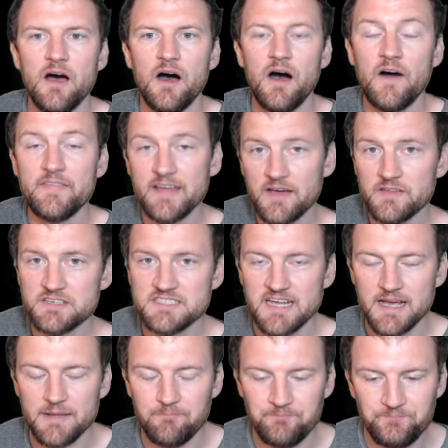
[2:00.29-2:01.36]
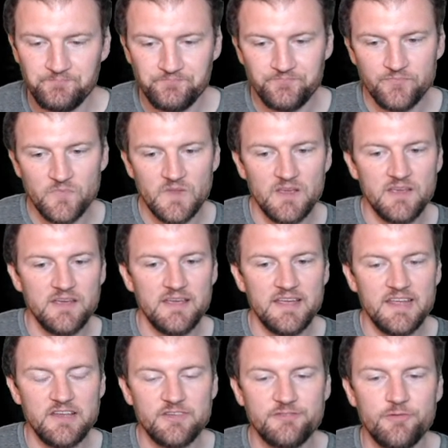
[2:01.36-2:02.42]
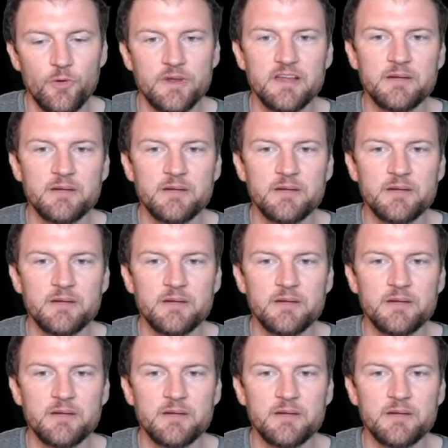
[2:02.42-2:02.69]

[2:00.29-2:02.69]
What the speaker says: On the other side is for your